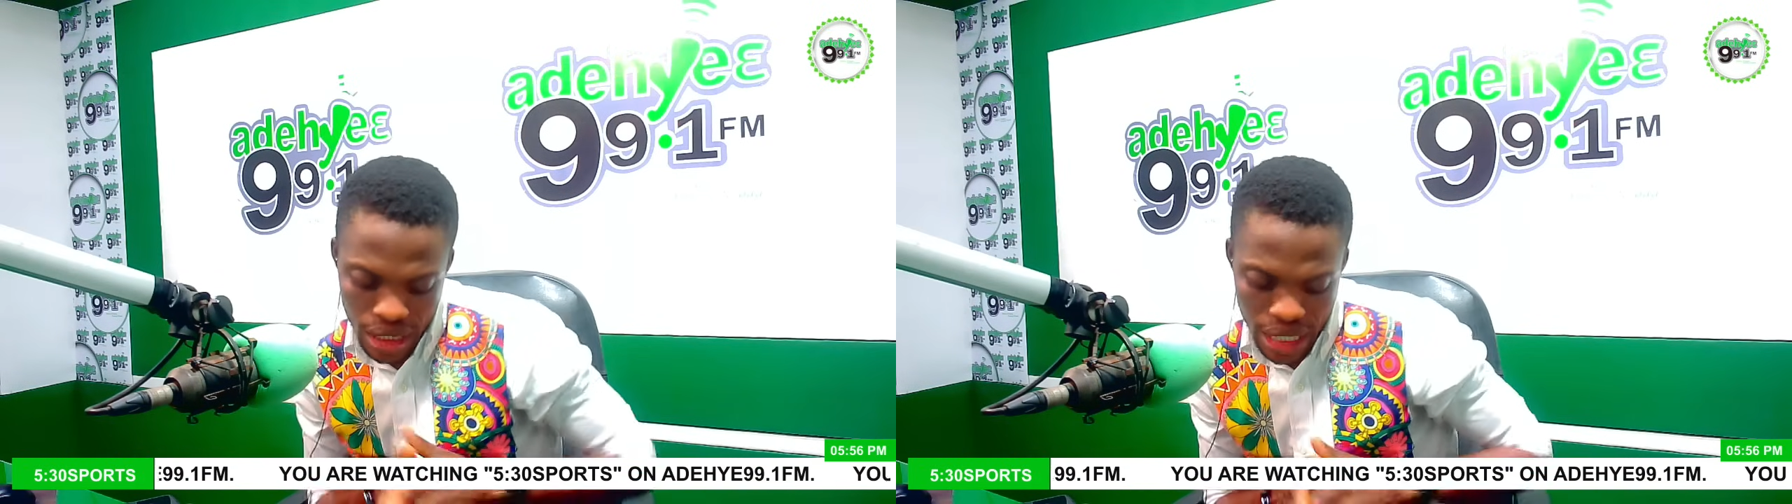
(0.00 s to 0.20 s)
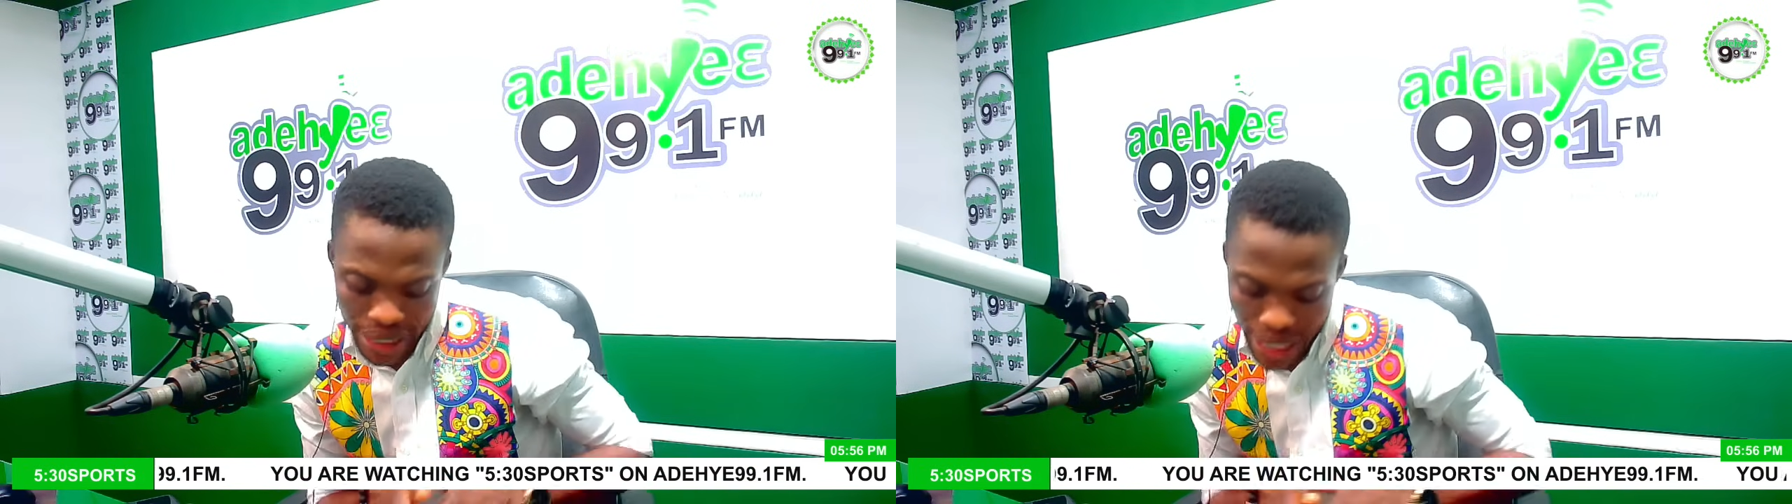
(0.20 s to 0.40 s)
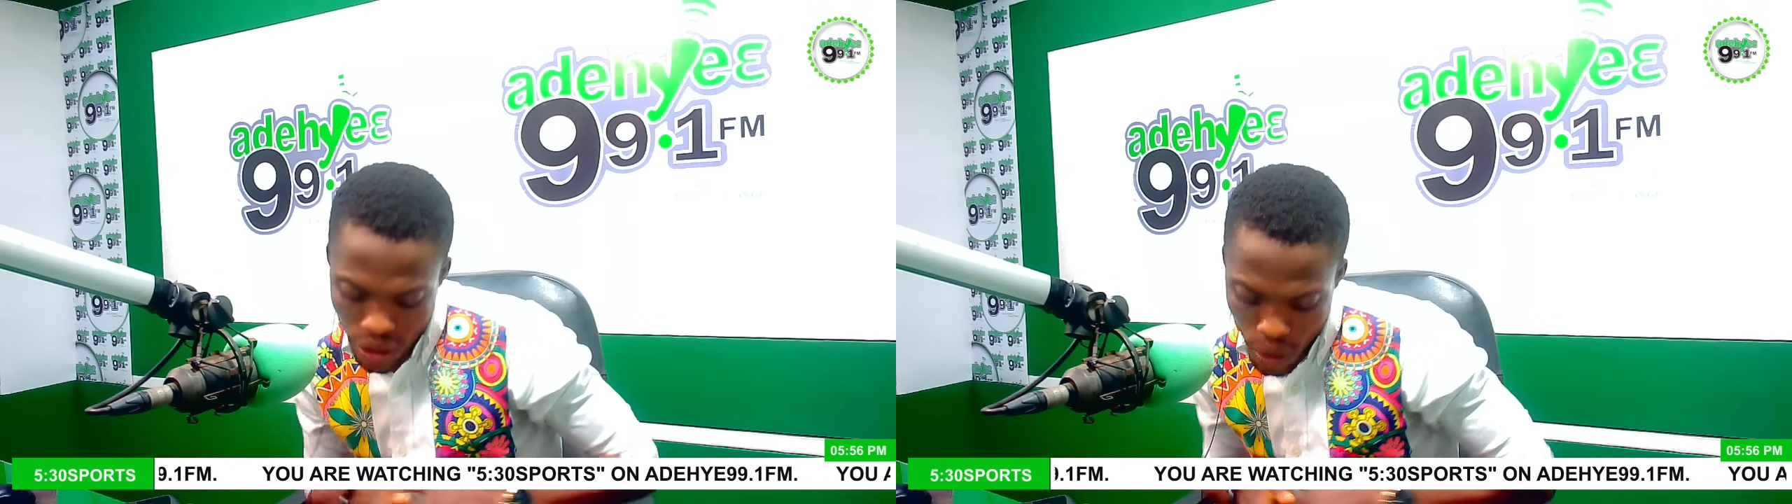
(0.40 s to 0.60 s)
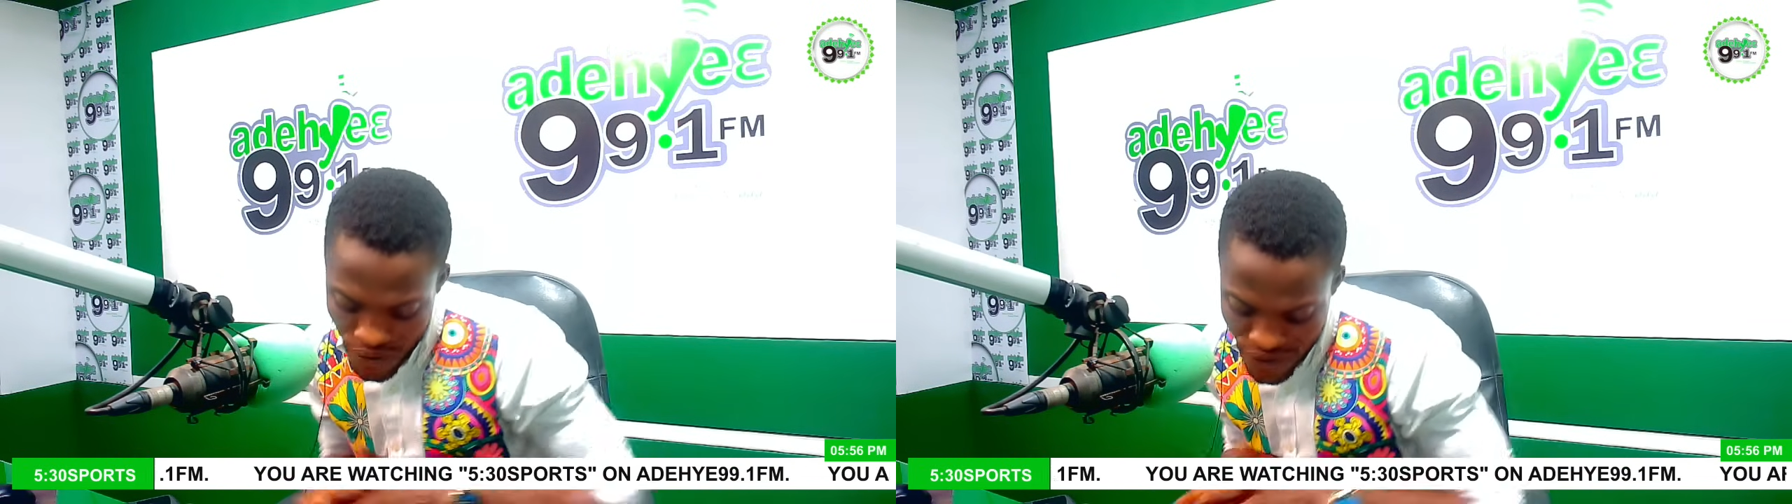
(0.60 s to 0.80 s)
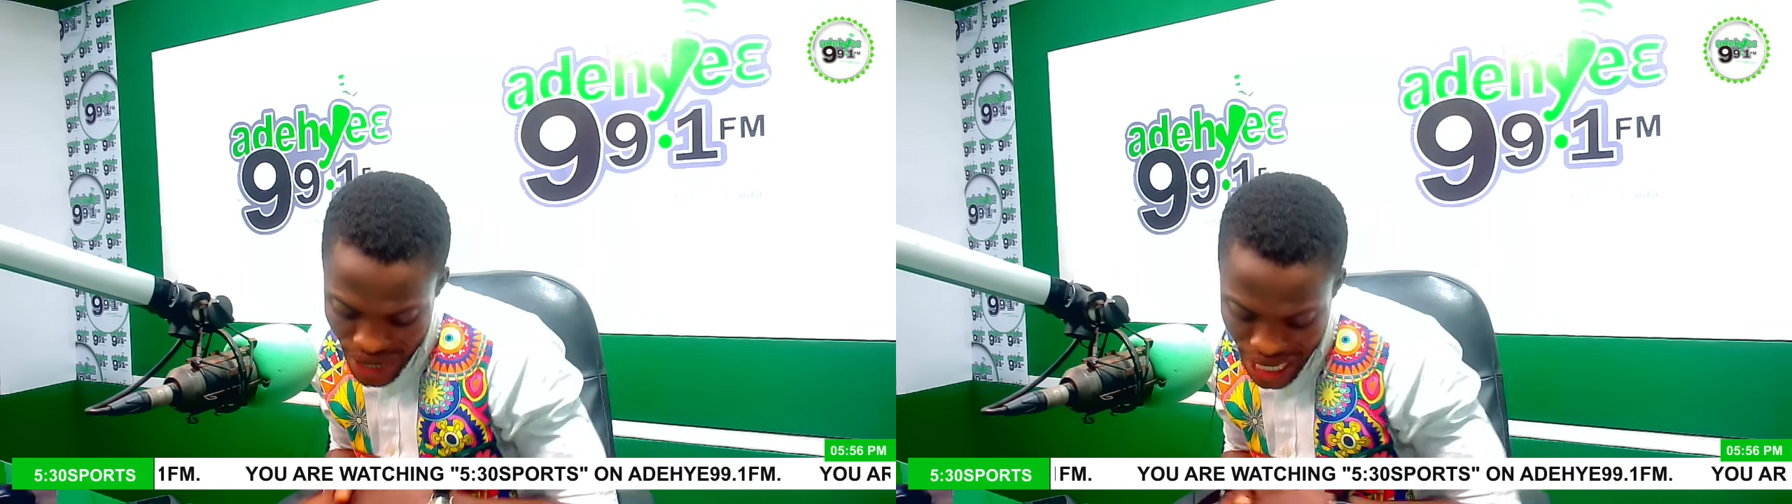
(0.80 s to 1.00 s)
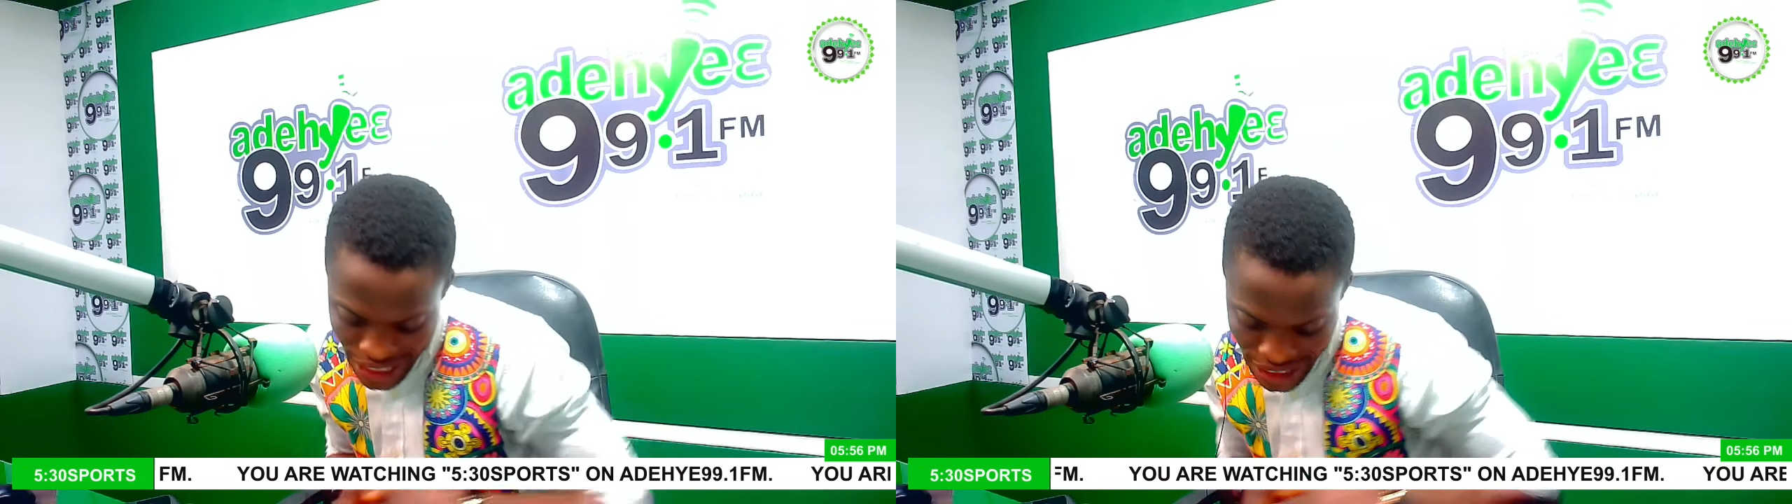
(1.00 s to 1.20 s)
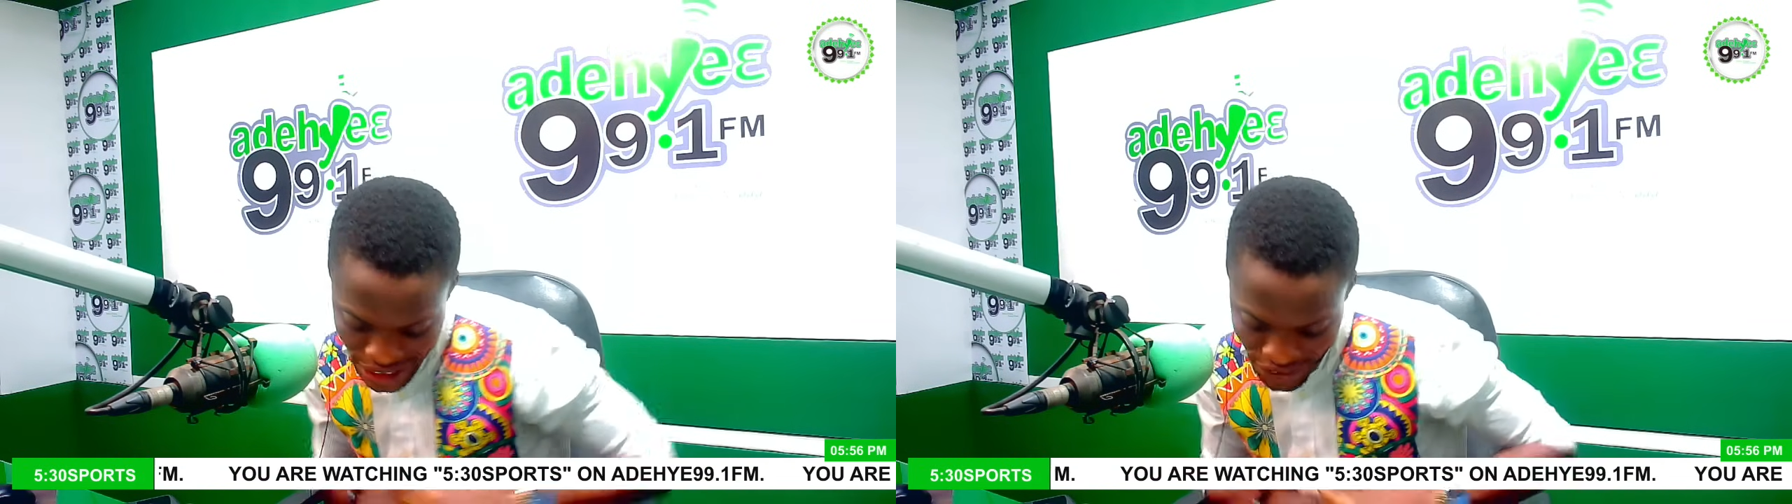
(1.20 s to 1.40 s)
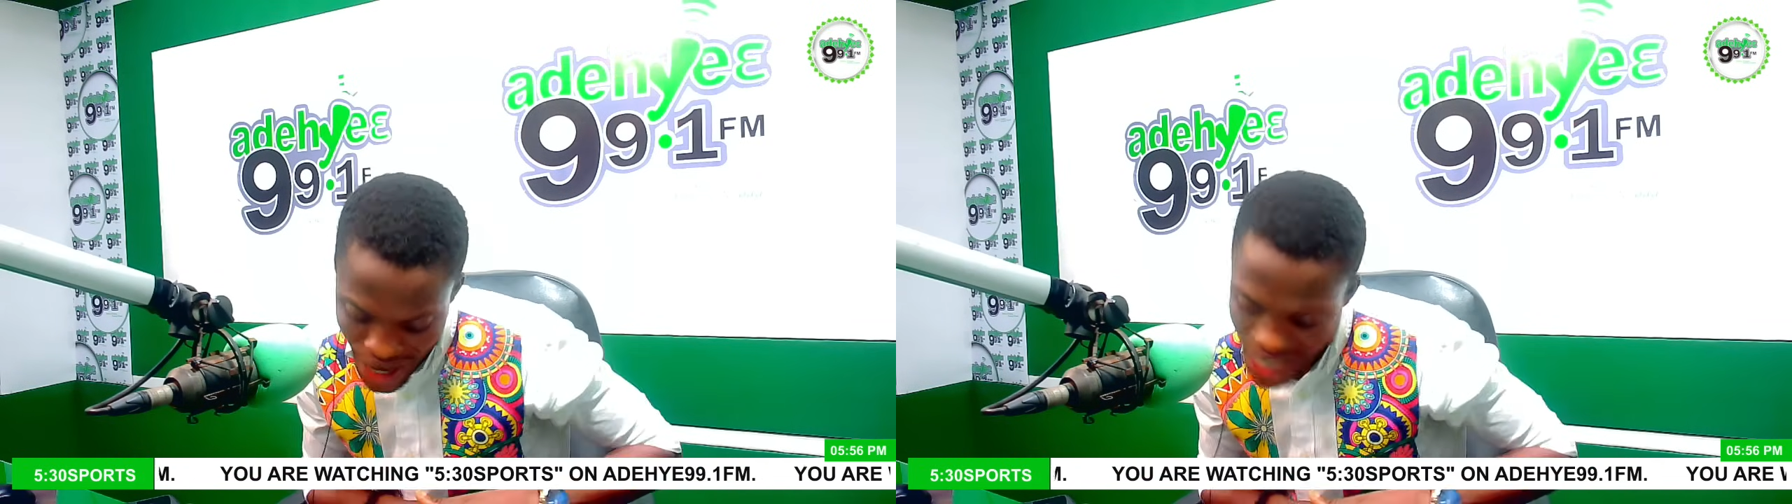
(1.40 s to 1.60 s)
And then I'm fana
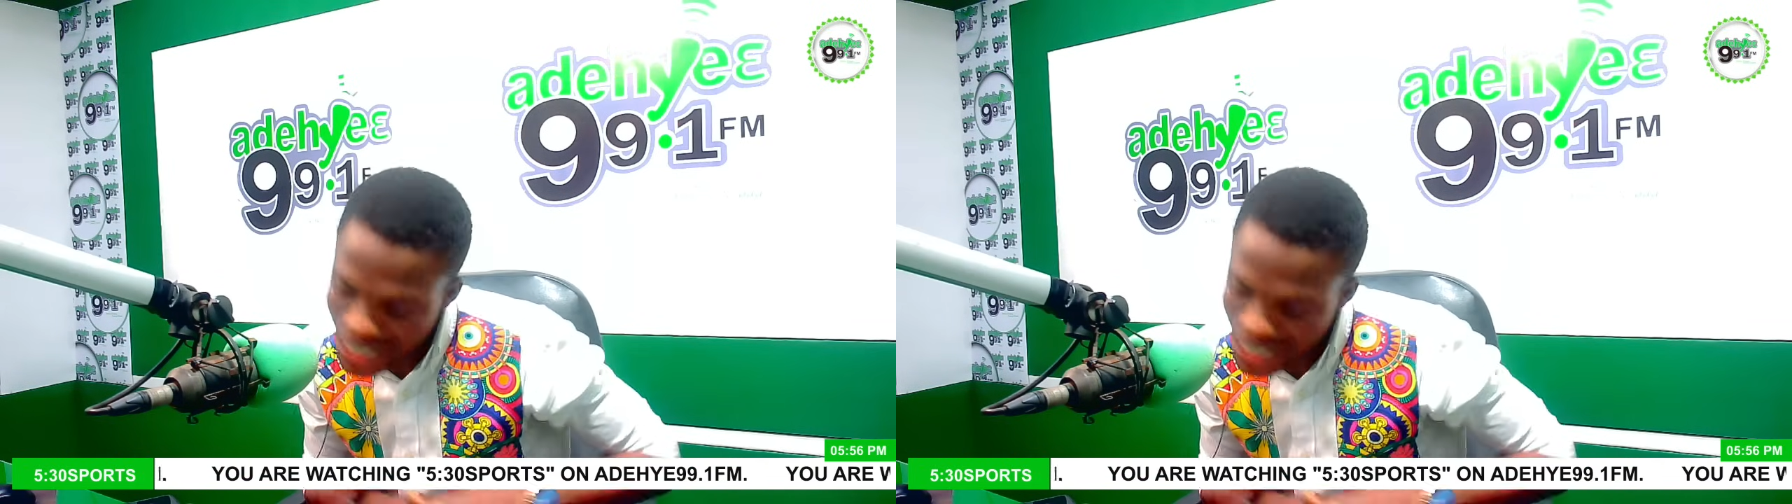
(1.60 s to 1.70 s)
justifying